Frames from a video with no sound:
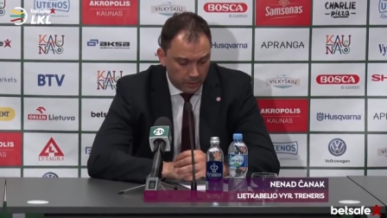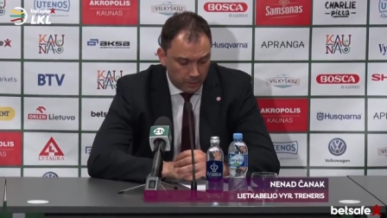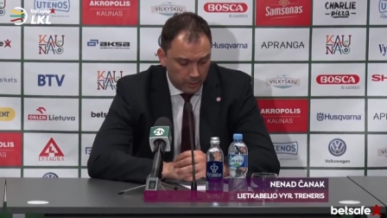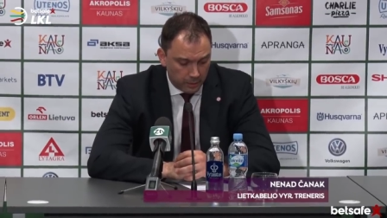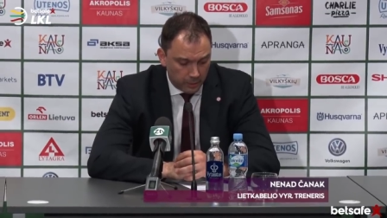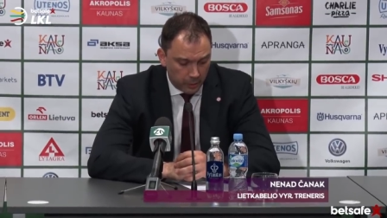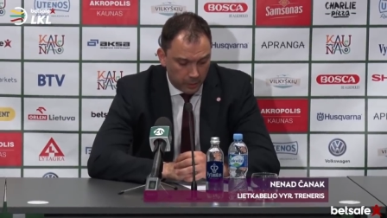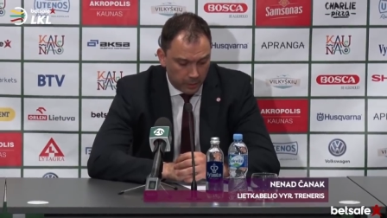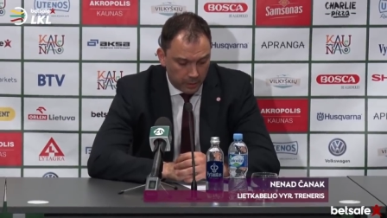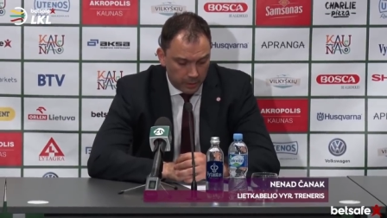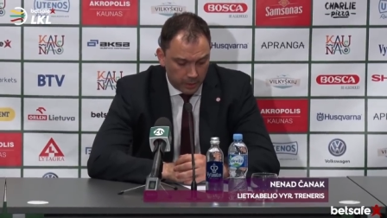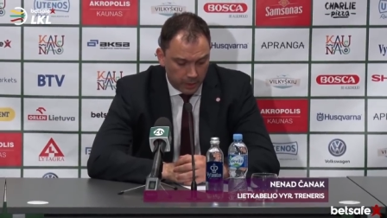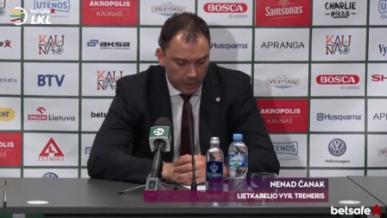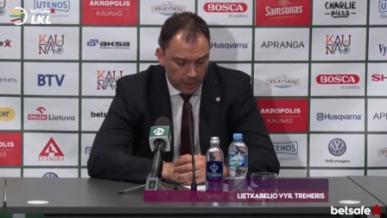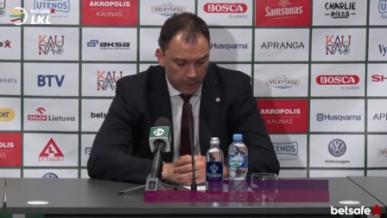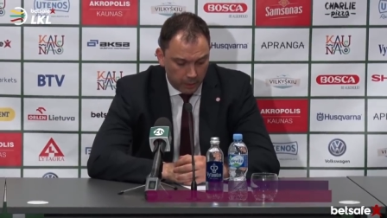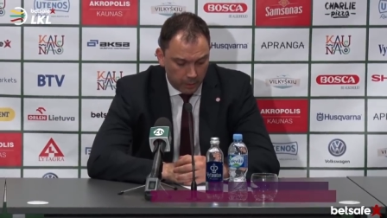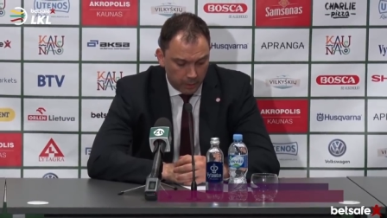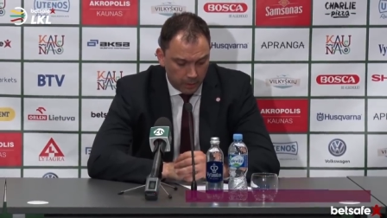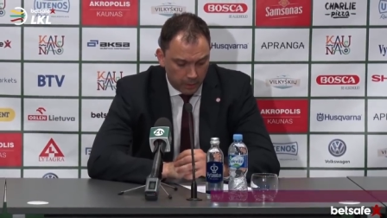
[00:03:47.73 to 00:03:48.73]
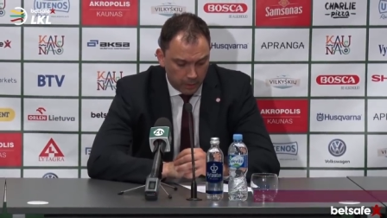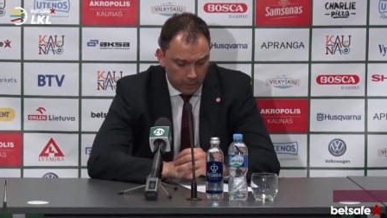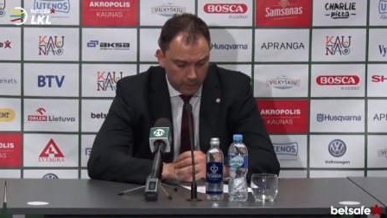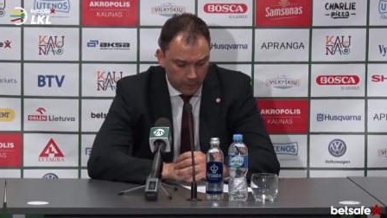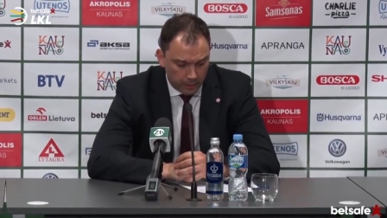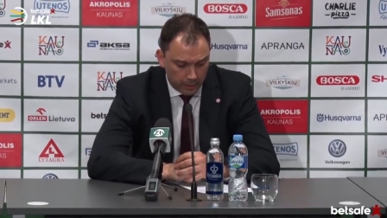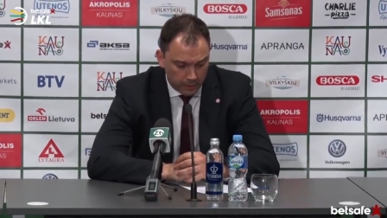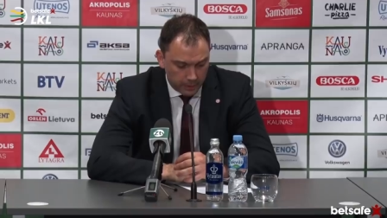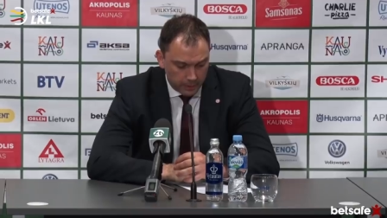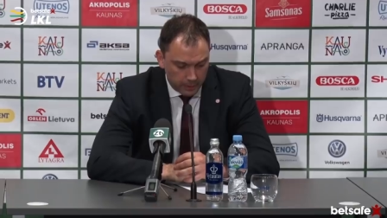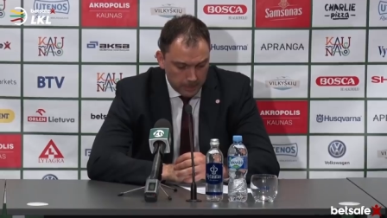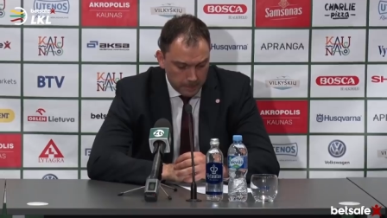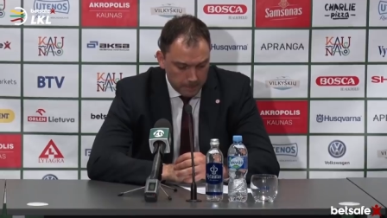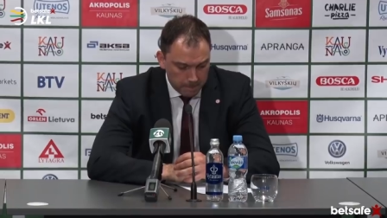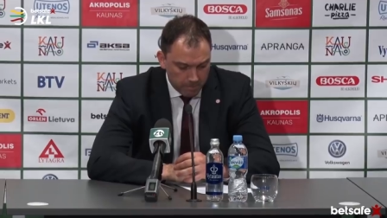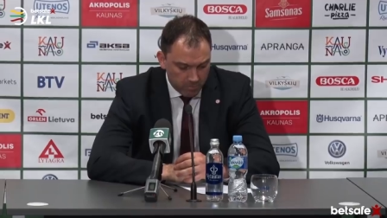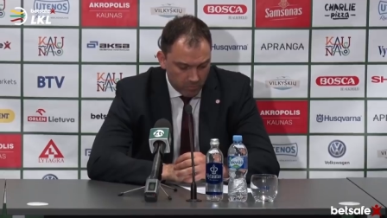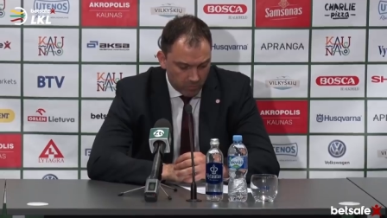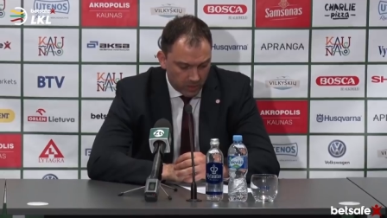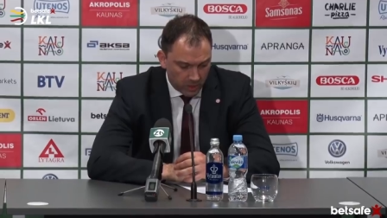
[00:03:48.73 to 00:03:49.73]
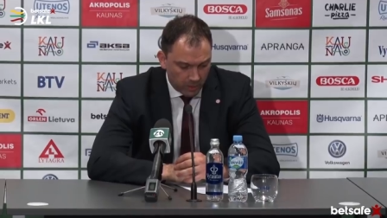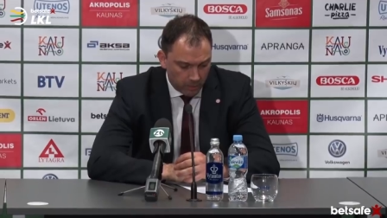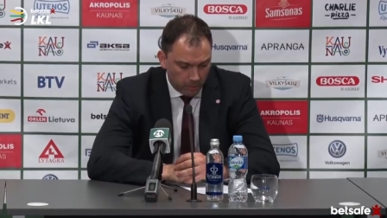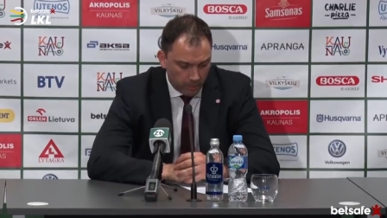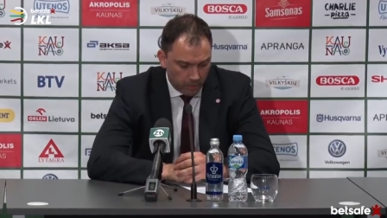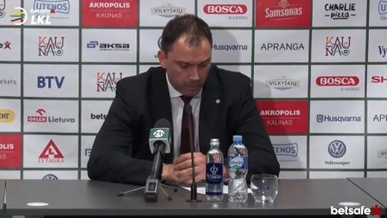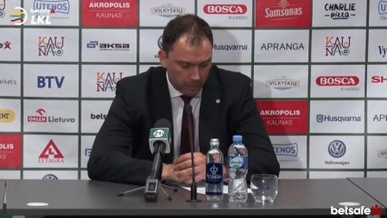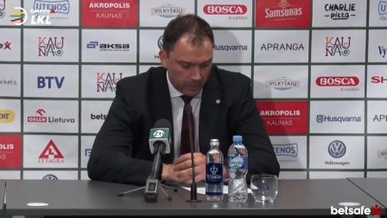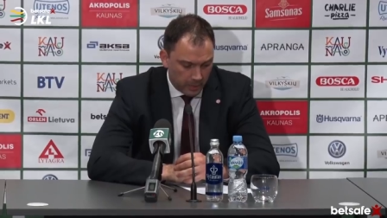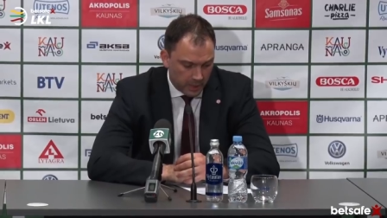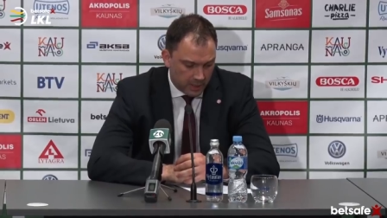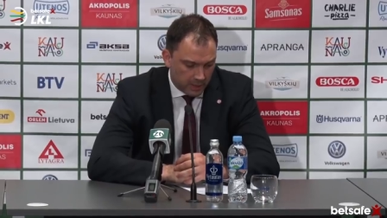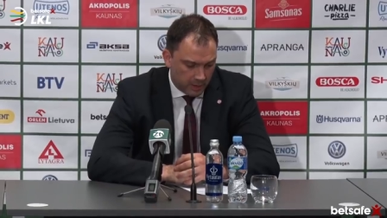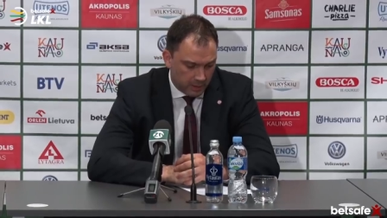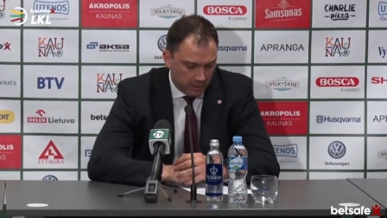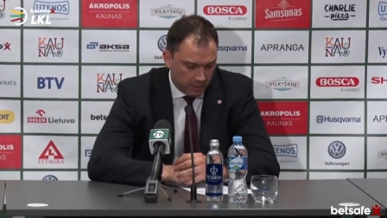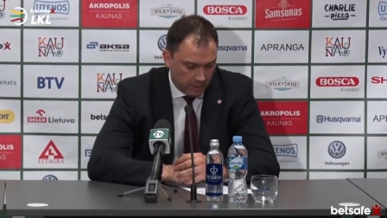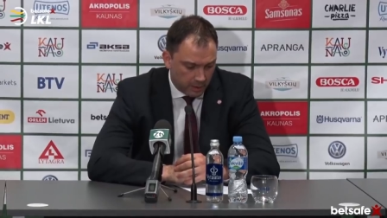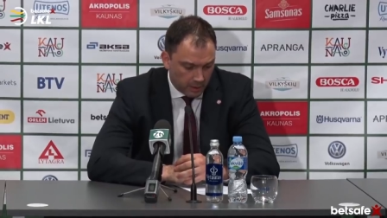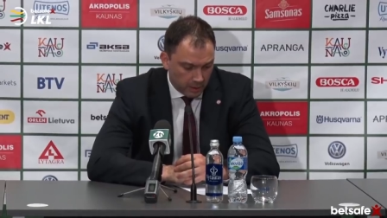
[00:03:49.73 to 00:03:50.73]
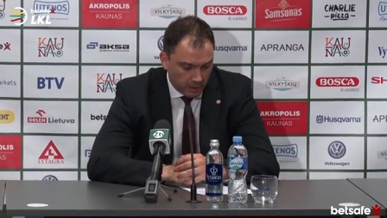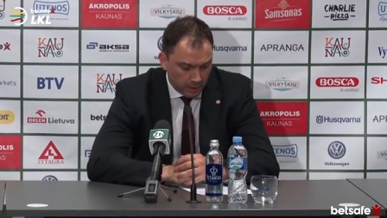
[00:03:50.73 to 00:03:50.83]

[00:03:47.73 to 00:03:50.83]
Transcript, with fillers: We opened the game with missed